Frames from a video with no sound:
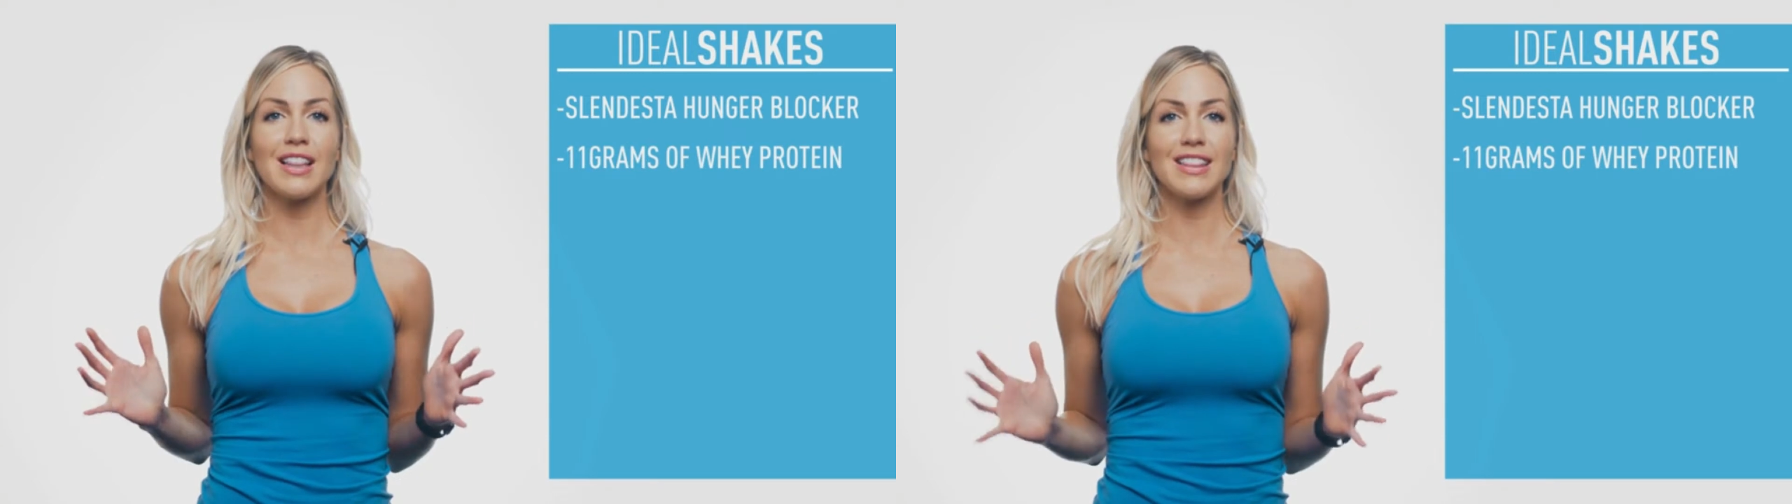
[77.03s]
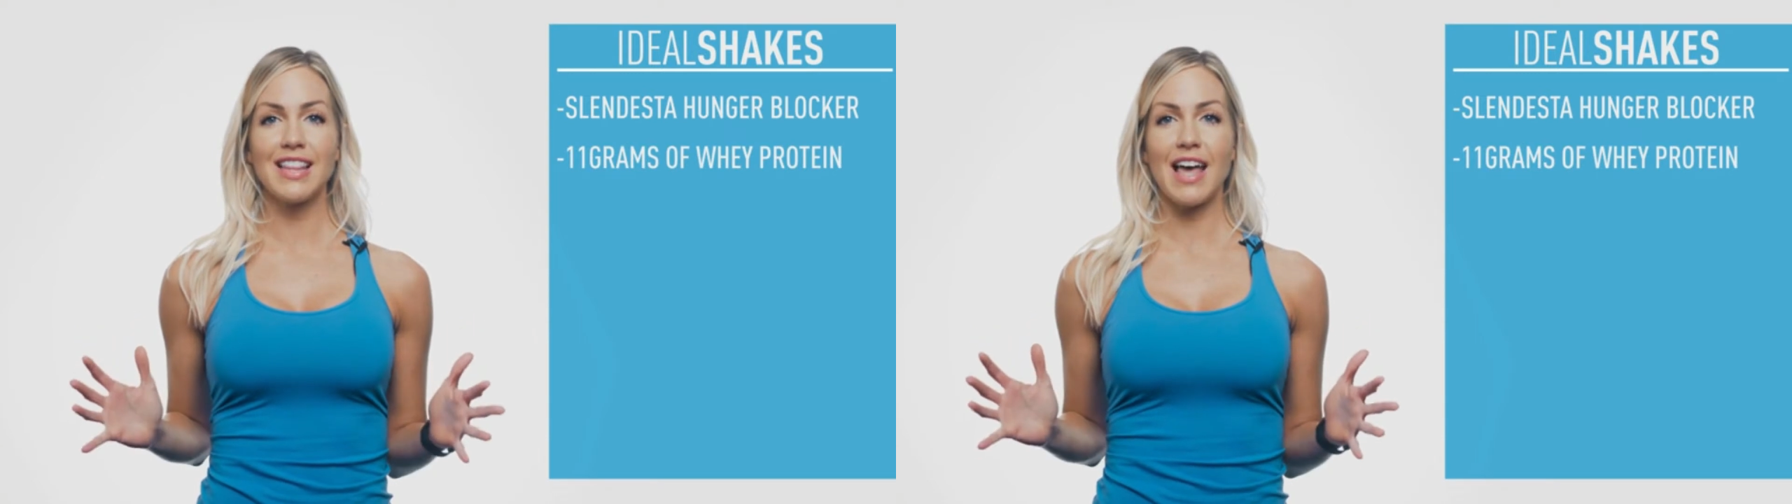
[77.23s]

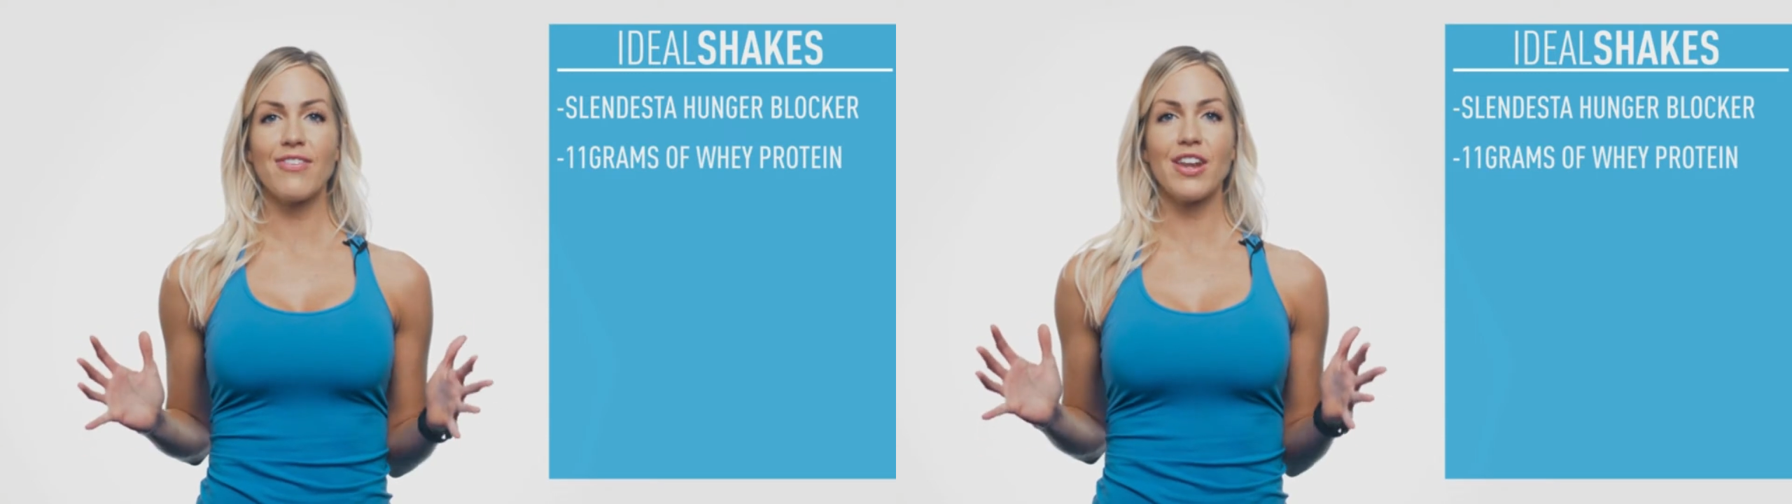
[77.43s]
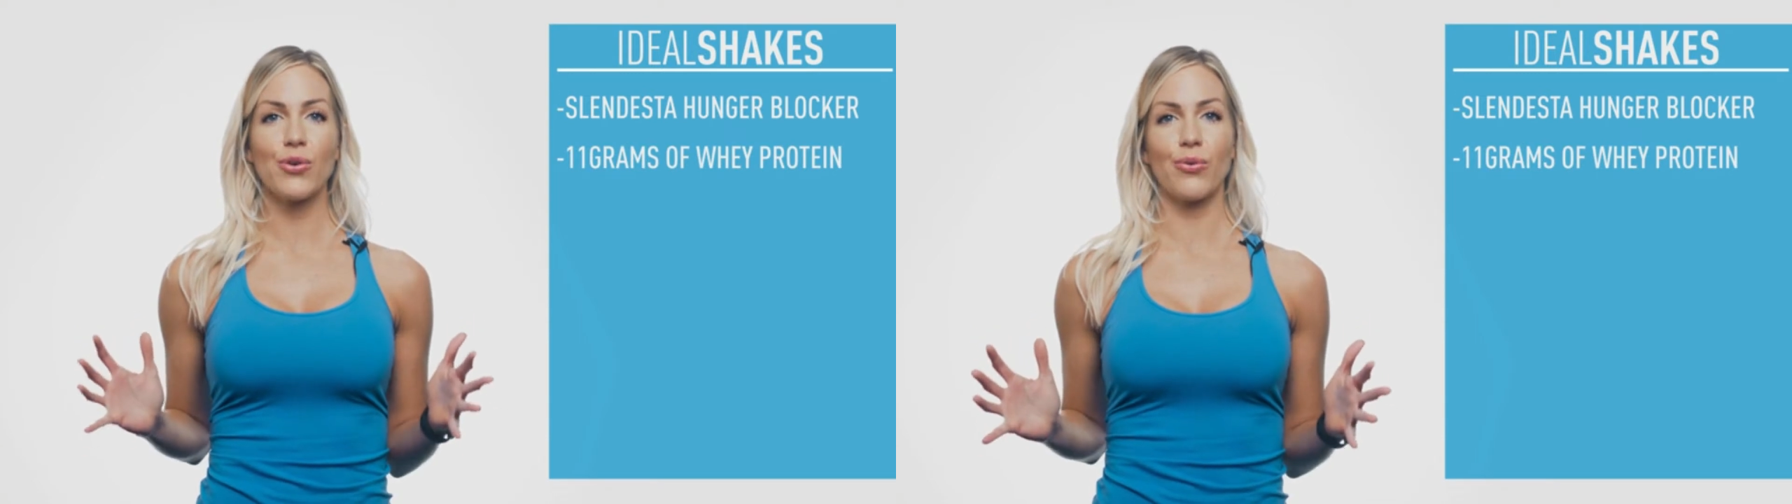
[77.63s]

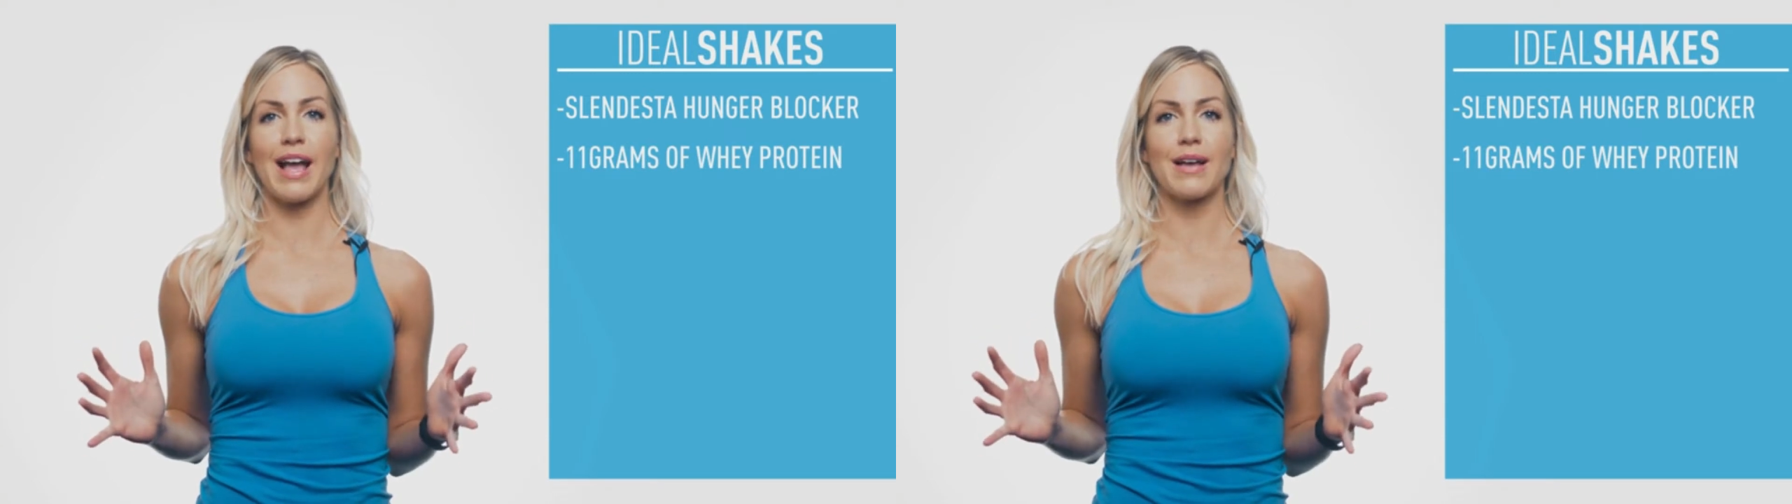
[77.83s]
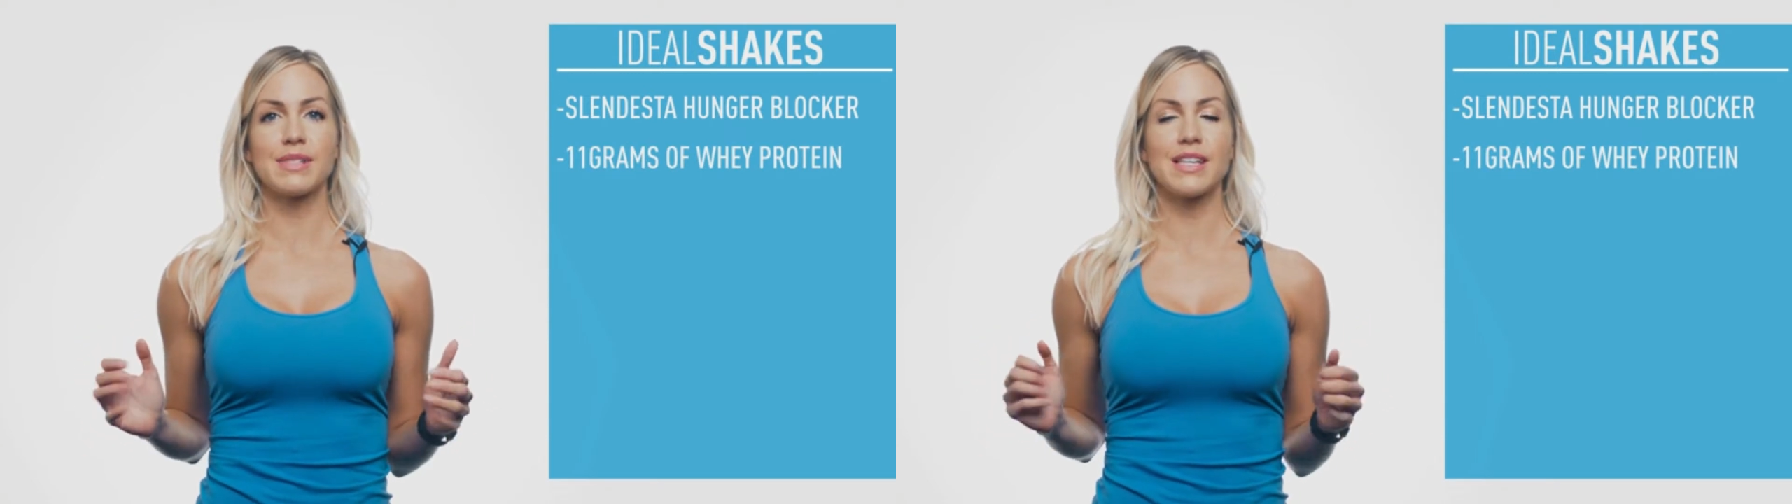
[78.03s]
11
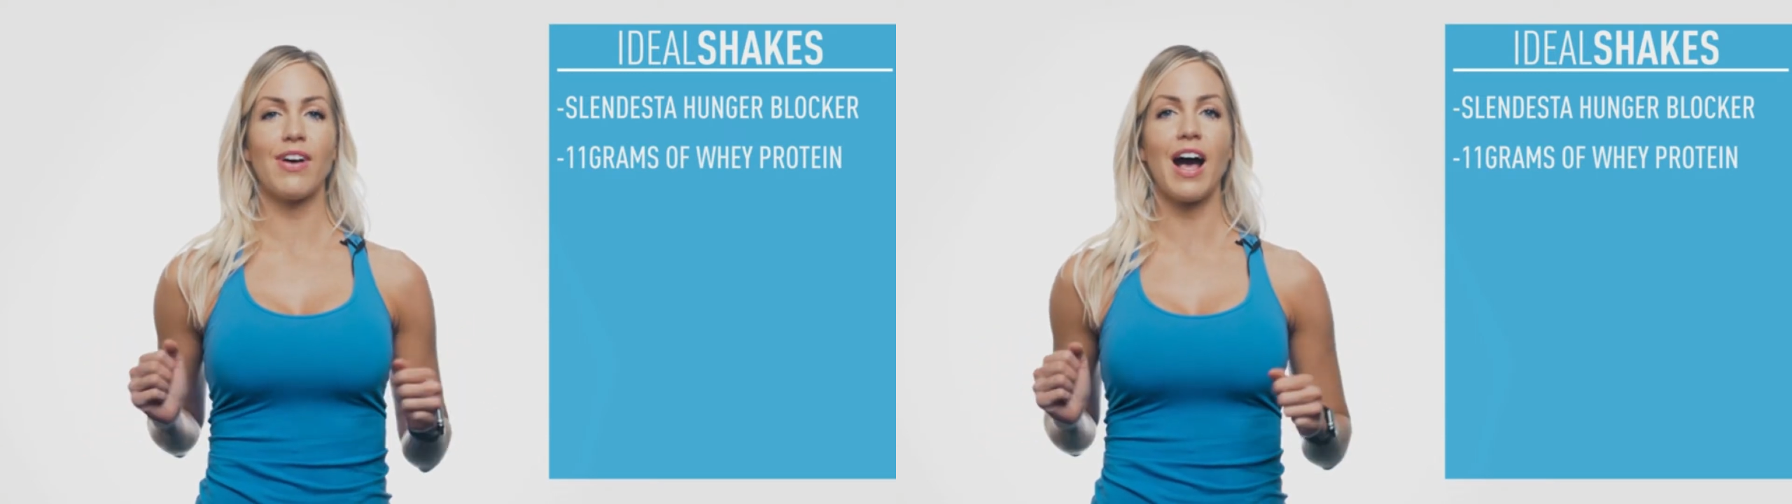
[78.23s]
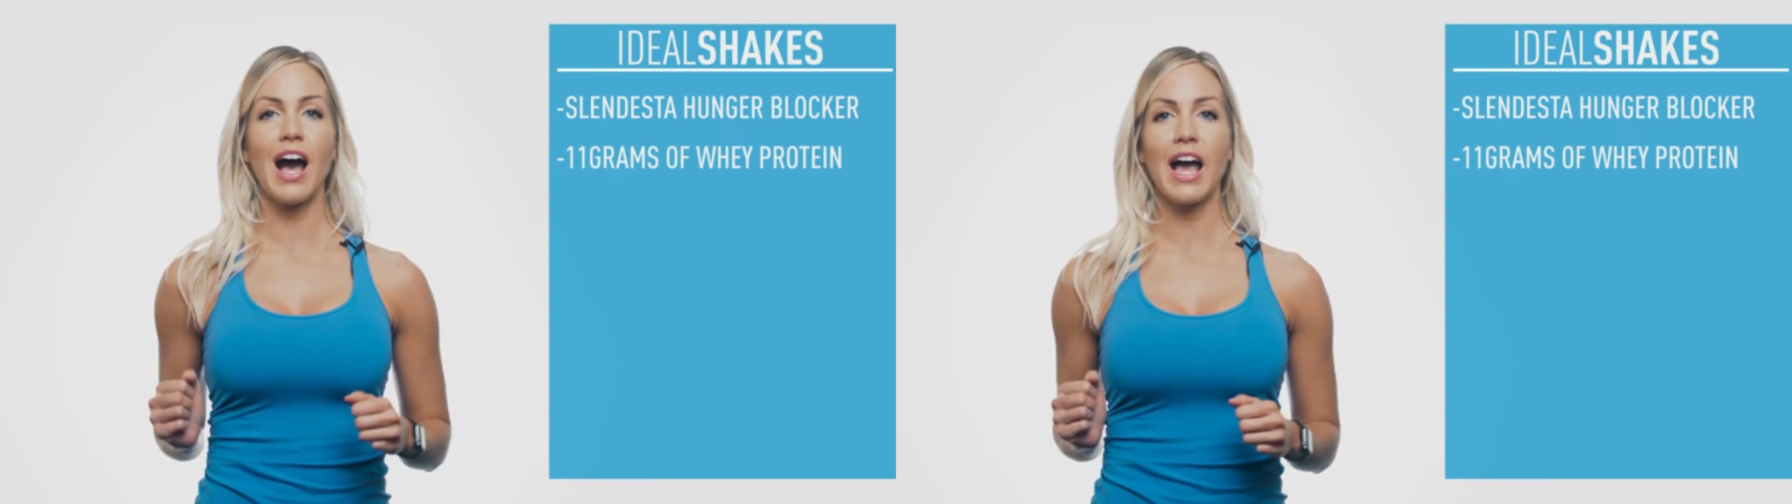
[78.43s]
grams of
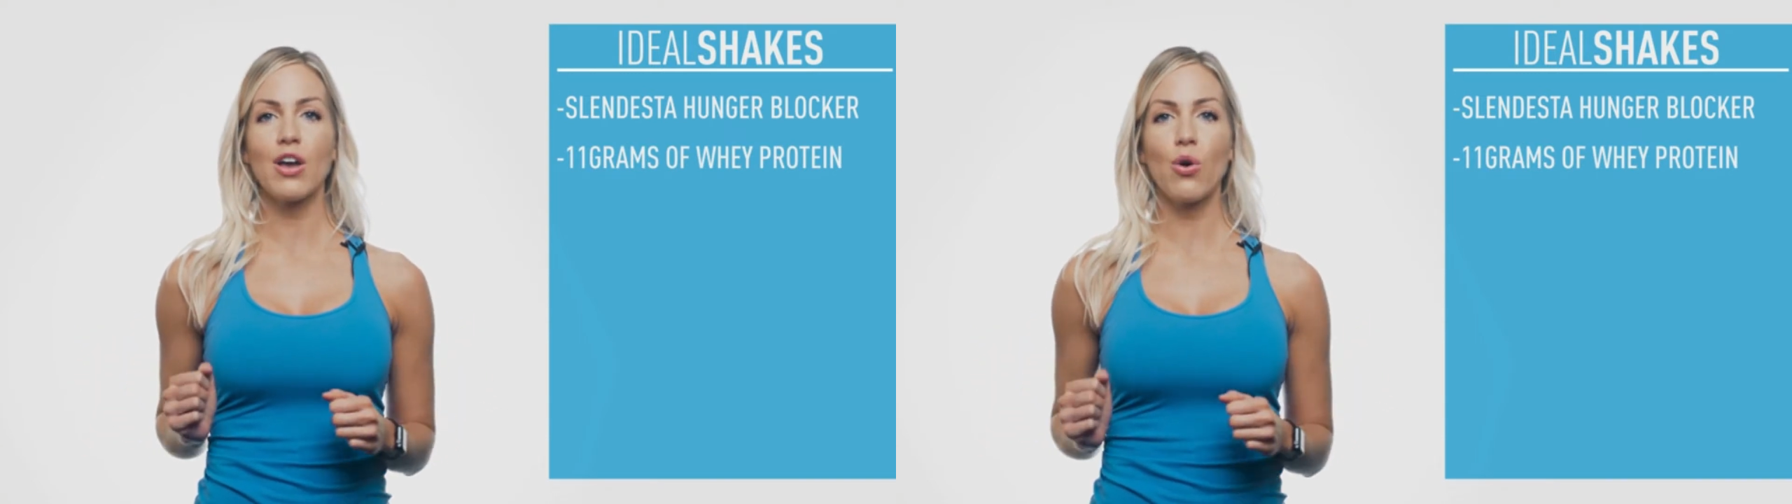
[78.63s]
high